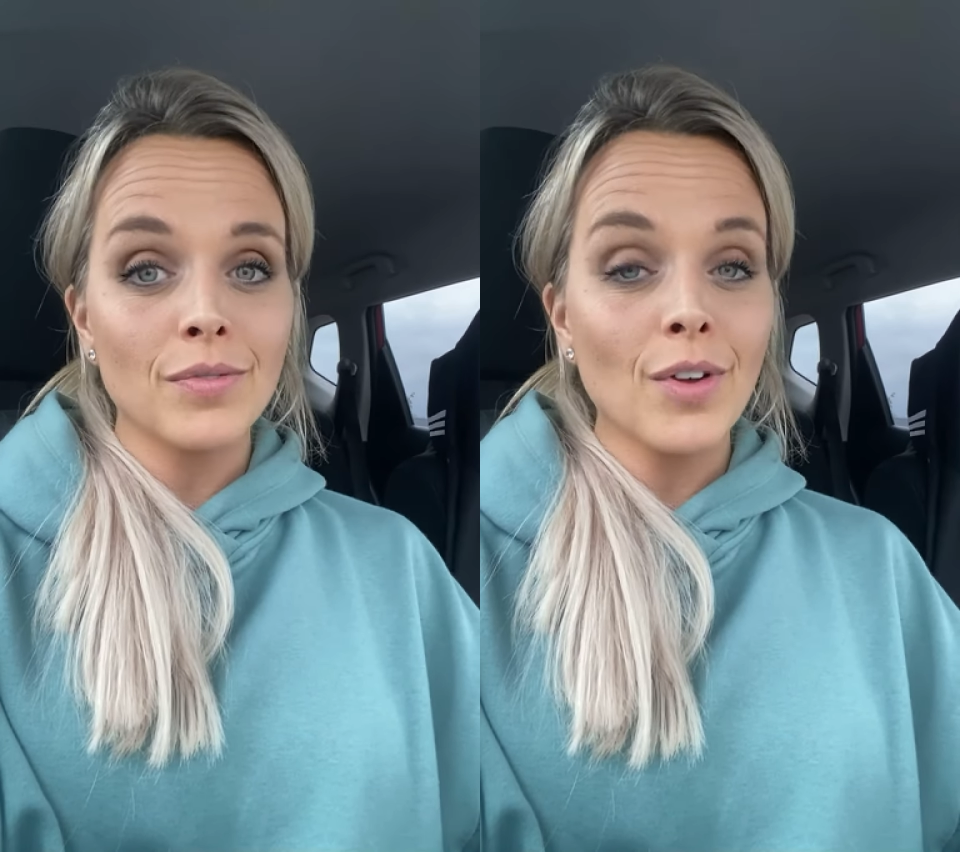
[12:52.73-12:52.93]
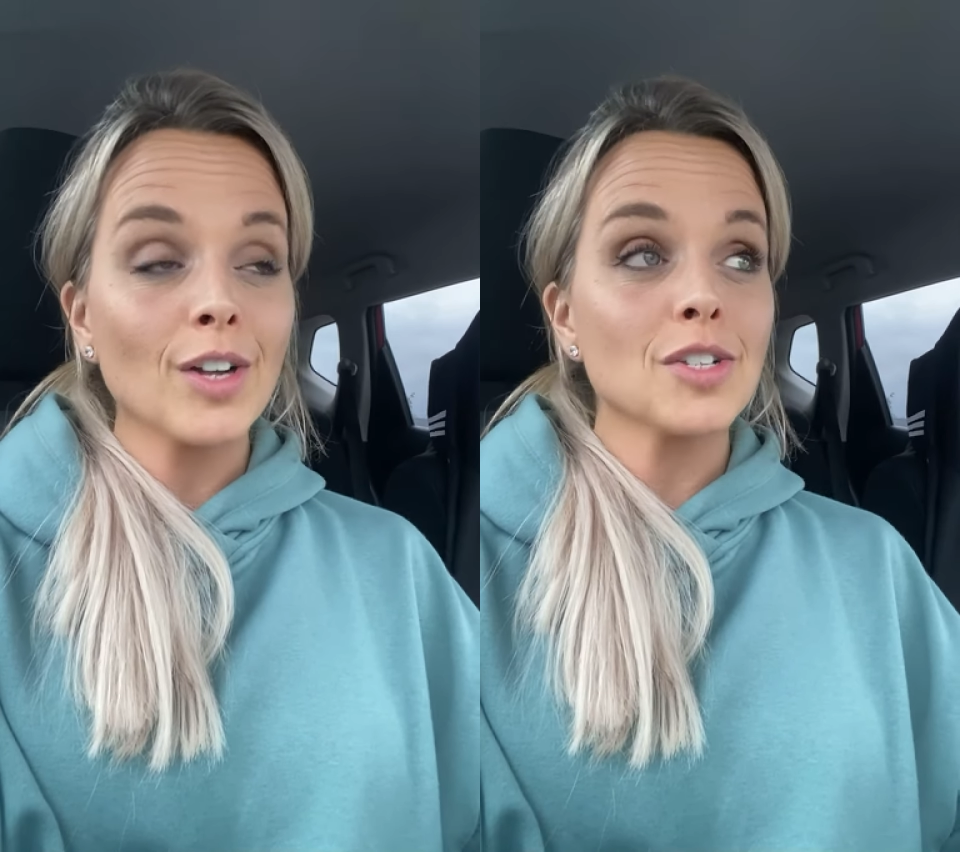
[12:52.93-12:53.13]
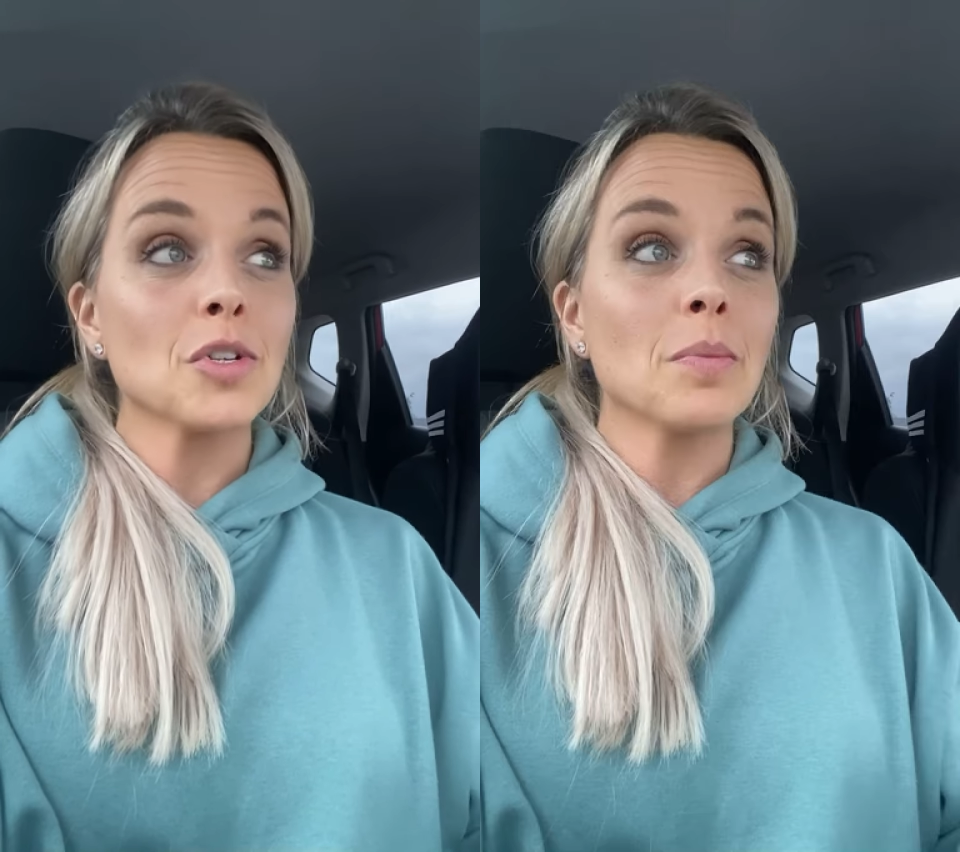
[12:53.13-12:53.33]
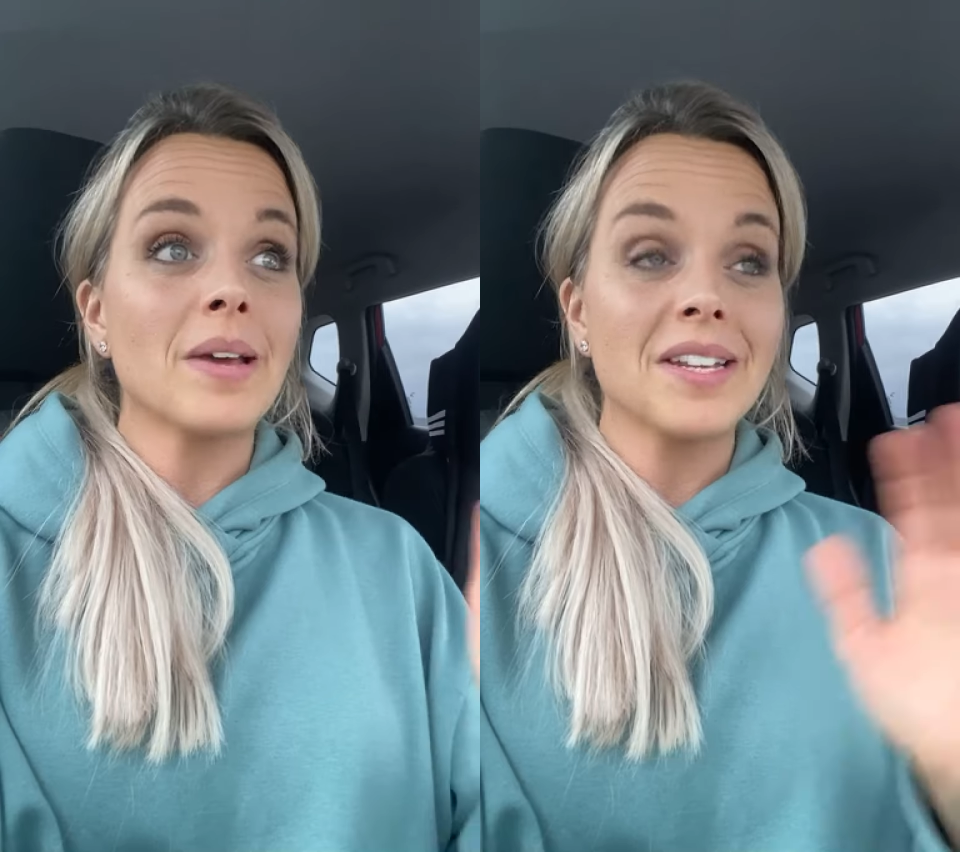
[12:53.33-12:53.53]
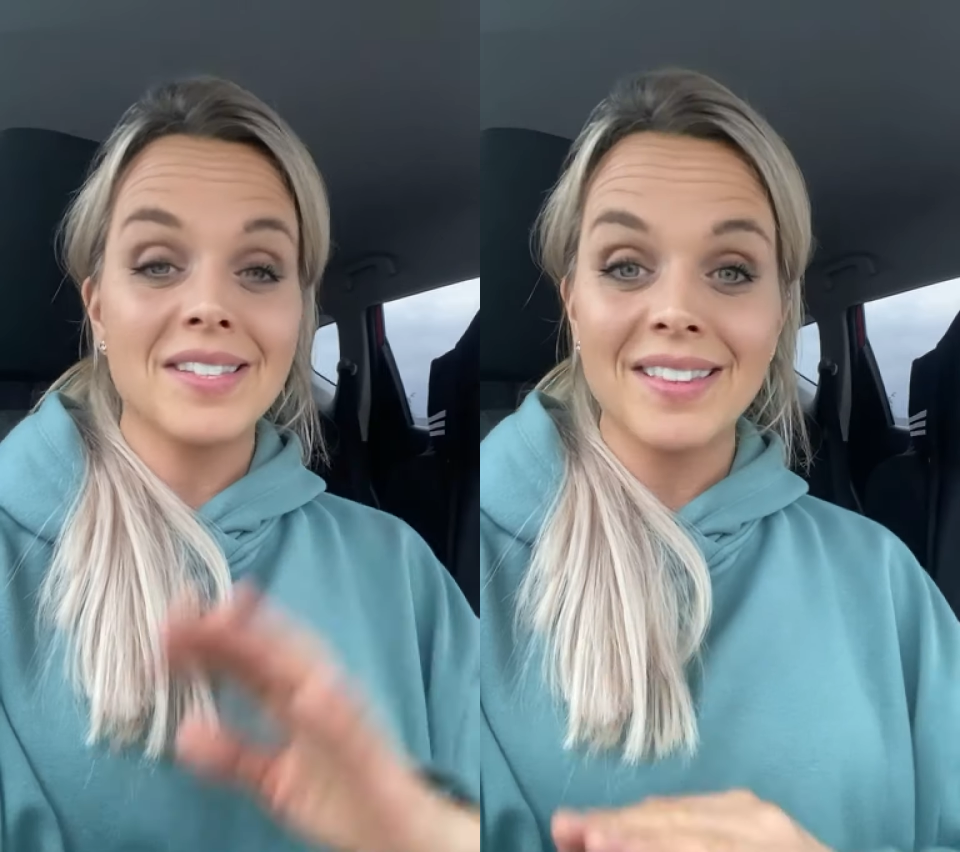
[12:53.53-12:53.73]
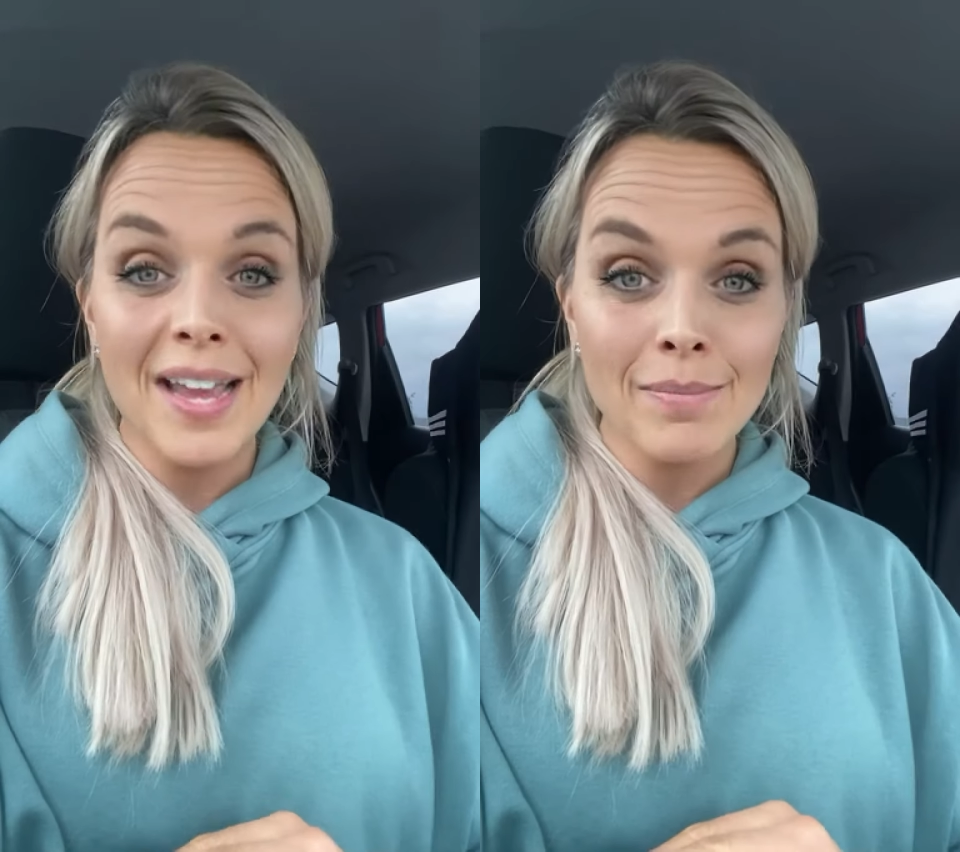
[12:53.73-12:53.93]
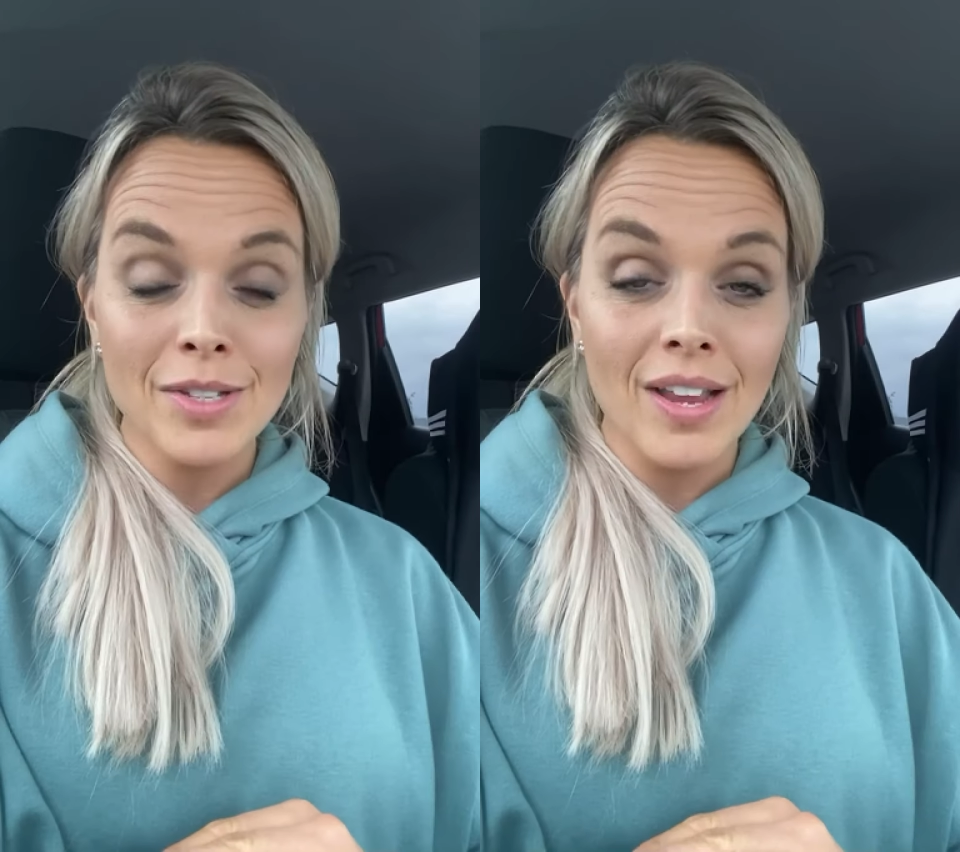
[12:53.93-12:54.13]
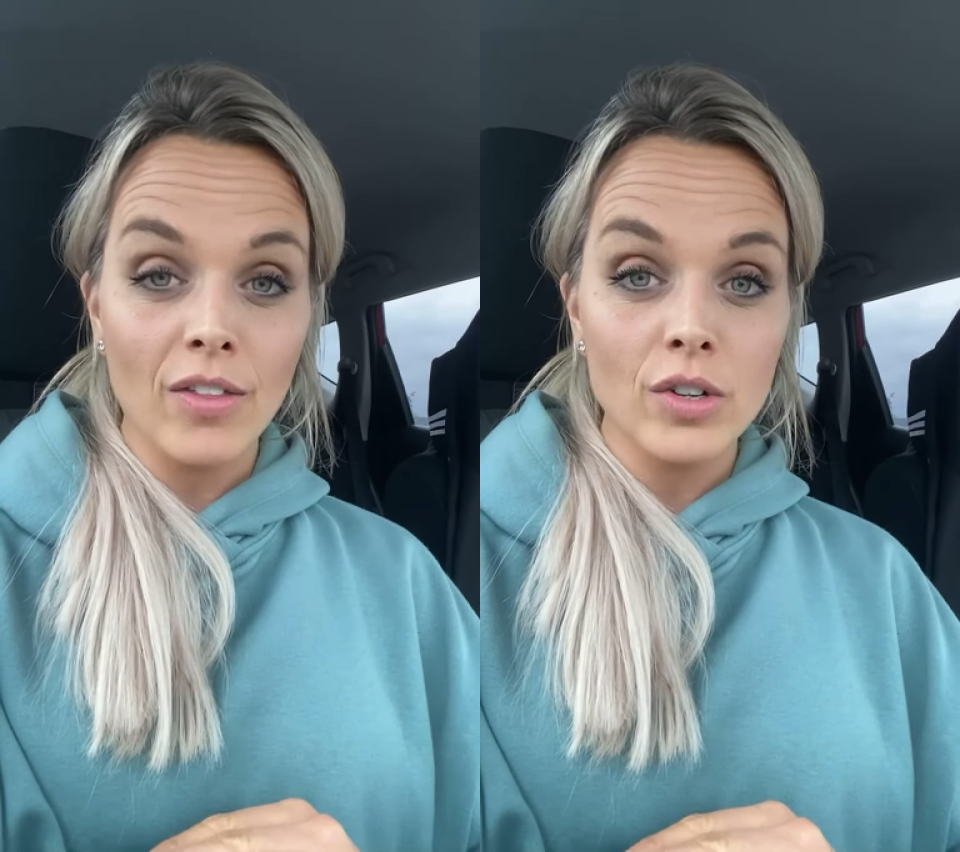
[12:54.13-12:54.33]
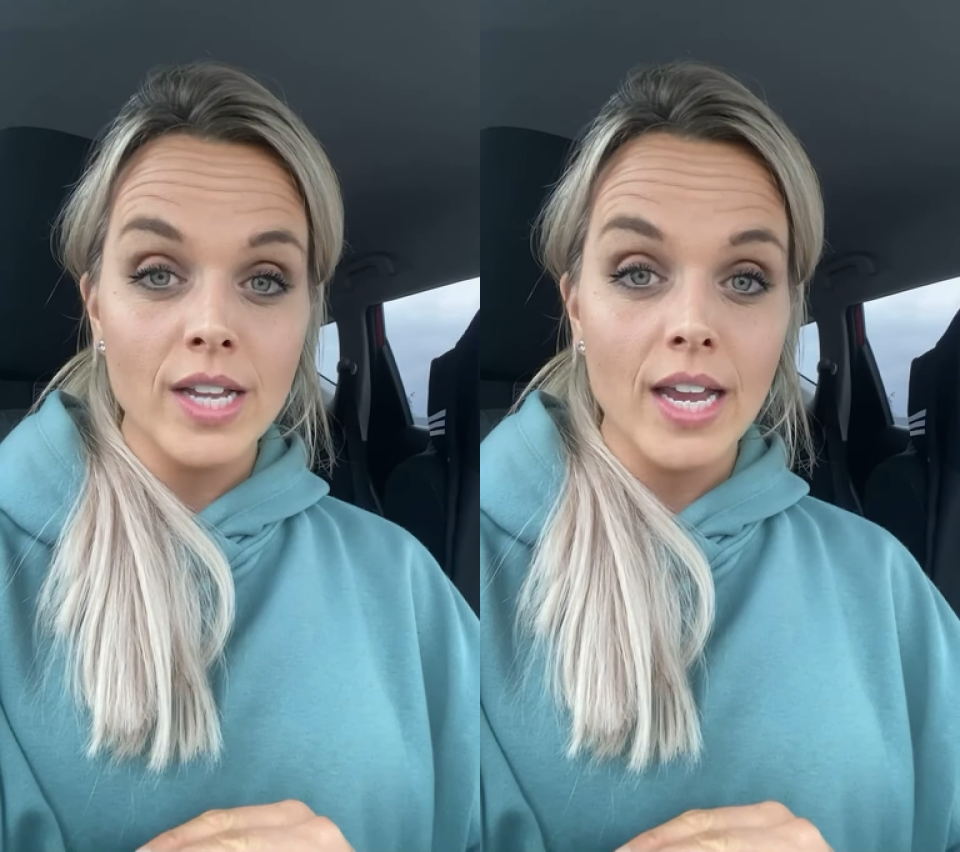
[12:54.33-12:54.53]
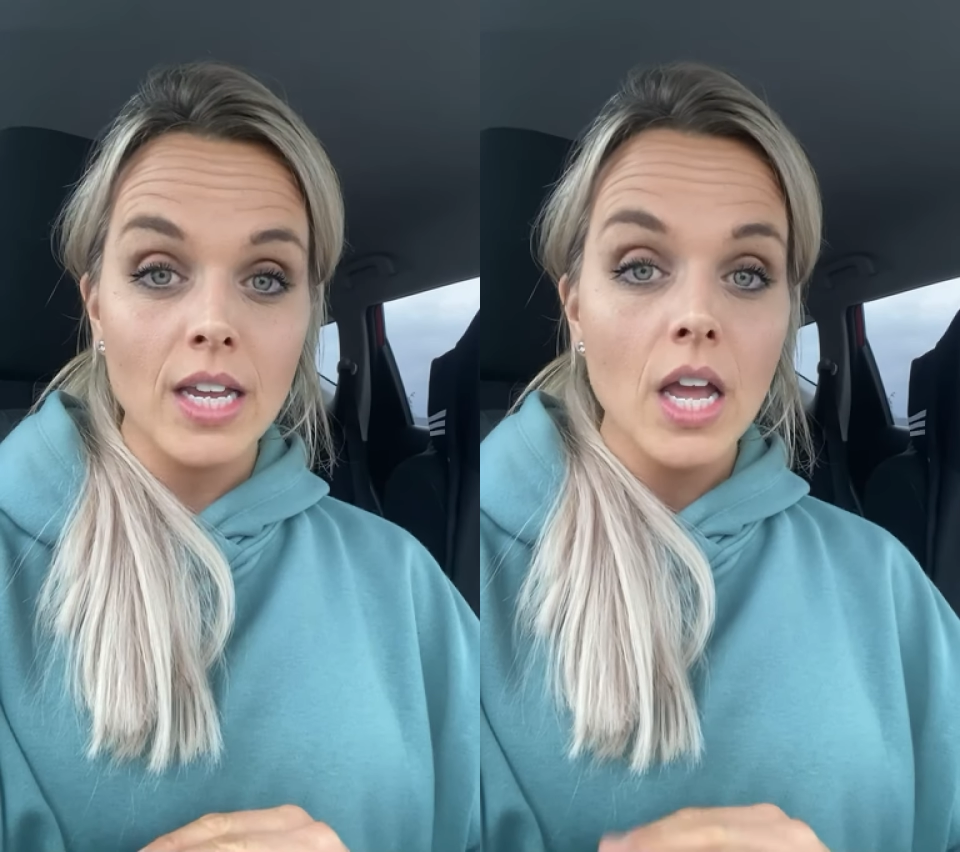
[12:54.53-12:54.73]
functional medicine labs another
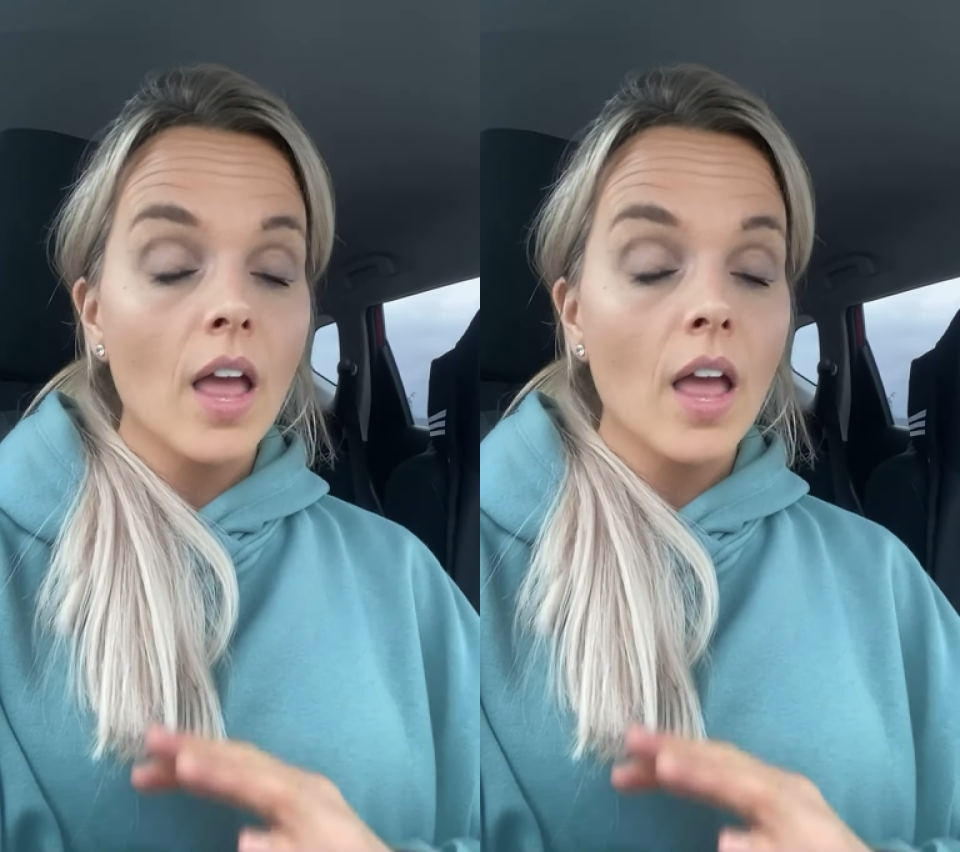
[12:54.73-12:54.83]
day.